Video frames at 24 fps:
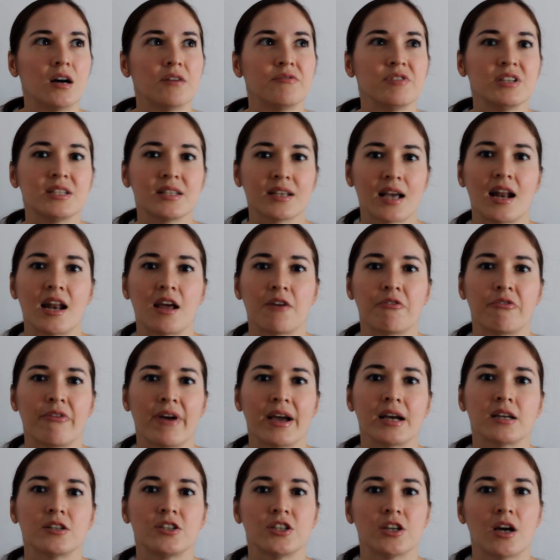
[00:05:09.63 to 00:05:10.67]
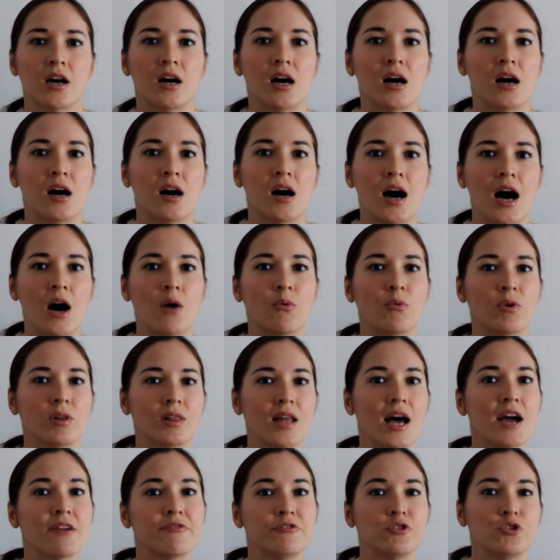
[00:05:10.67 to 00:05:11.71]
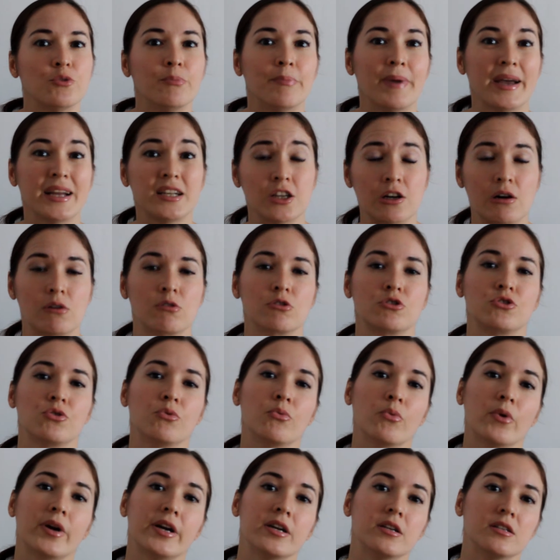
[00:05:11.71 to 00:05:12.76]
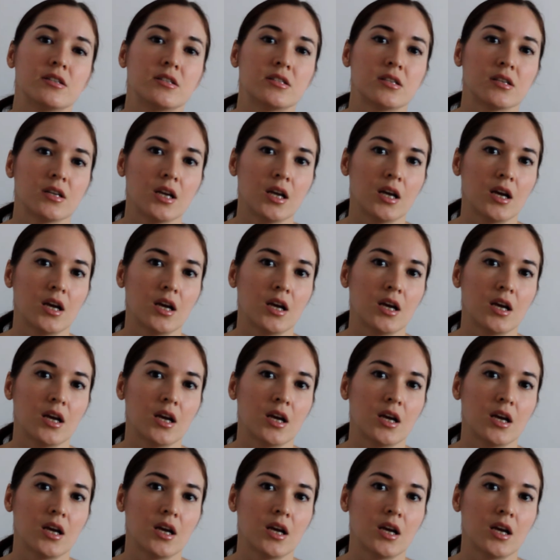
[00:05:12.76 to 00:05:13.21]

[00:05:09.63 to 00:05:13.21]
this can affect our life to better or to worse,